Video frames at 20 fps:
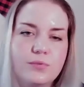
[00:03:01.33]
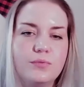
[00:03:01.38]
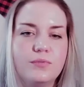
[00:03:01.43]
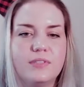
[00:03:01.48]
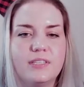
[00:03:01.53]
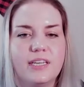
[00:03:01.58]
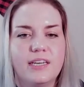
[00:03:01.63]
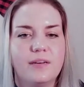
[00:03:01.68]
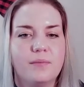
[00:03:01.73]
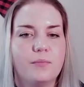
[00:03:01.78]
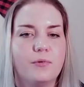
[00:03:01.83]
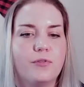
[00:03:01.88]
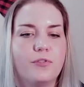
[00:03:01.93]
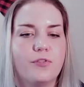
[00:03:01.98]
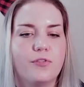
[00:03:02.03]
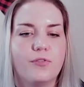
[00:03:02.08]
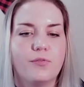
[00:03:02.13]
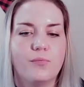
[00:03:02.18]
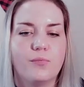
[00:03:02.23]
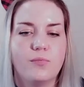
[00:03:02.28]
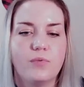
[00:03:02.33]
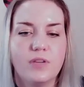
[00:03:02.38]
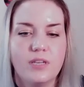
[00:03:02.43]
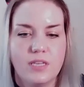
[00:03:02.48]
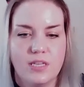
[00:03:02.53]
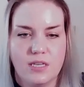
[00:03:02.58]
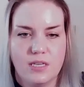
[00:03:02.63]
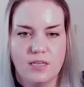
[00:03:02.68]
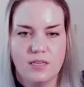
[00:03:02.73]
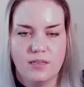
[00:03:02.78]
day number
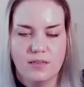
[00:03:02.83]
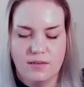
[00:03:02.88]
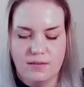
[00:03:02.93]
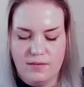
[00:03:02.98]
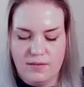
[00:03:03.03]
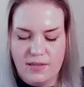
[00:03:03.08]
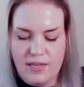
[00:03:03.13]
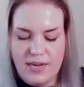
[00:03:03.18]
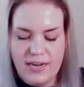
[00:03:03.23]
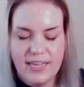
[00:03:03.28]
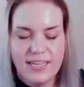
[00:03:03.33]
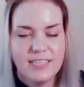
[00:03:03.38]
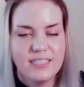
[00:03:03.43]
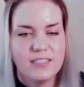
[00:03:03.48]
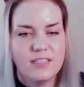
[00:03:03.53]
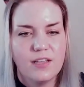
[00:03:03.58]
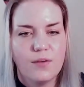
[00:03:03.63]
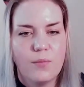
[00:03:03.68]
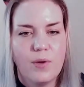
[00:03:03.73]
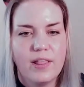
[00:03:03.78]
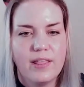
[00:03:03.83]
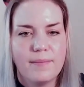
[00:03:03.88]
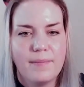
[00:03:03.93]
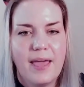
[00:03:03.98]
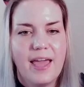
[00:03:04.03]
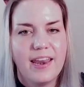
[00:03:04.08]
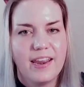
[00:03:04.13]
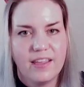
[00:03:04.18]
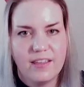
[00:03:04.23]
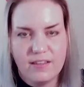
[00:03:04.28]
3. And I guess while I'm
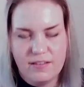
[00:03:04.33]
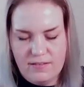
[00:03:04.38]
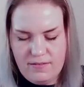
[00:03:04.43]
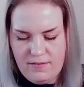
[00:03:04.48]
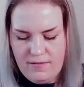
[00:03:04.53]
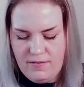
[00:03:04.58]
at it,